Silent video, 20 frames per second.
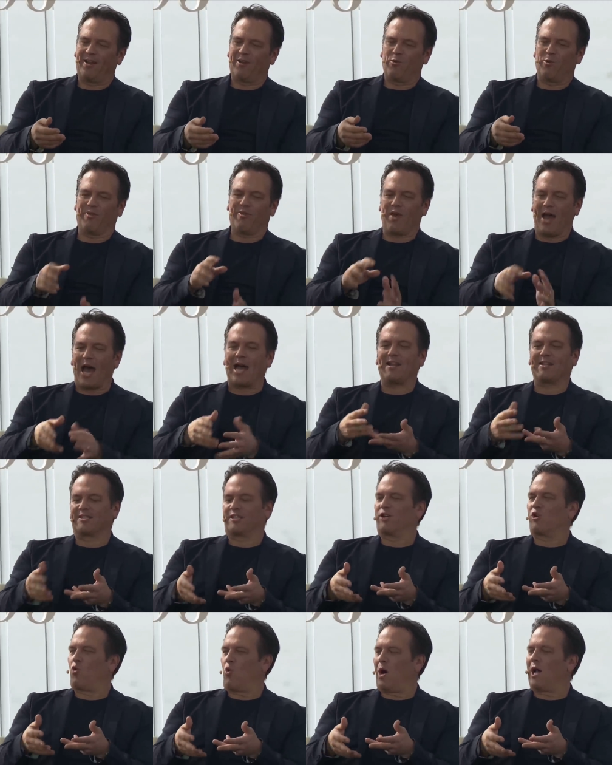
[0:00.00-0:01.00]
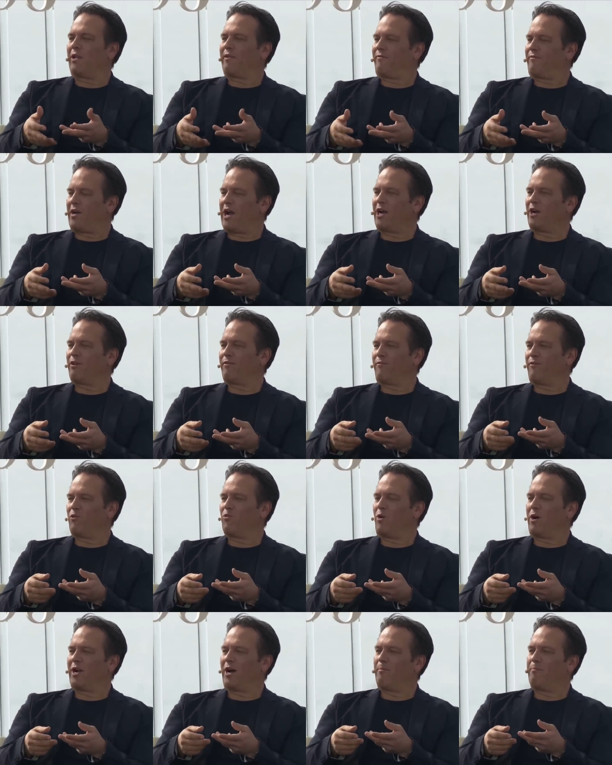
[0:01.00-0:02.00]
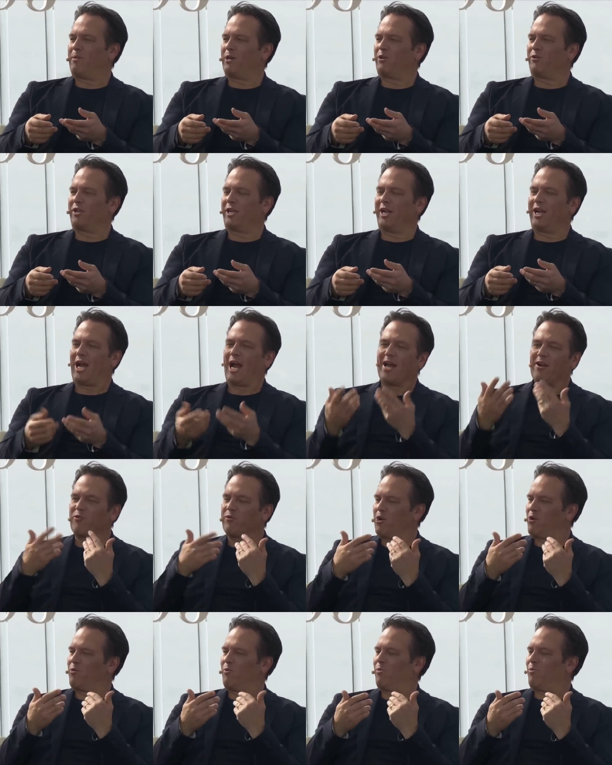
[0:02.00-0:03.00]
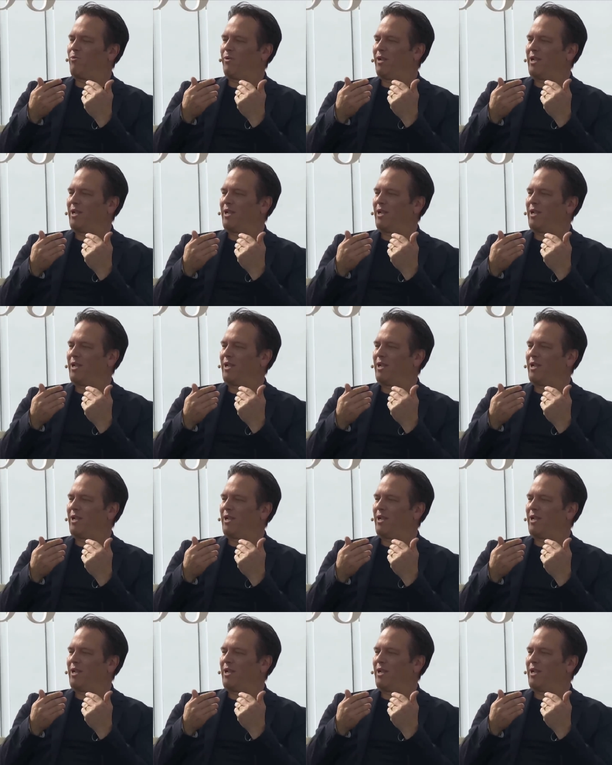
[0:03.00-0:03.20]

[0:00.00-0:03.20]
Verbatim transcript: with that as the qualifier for what I'm building, I don't know,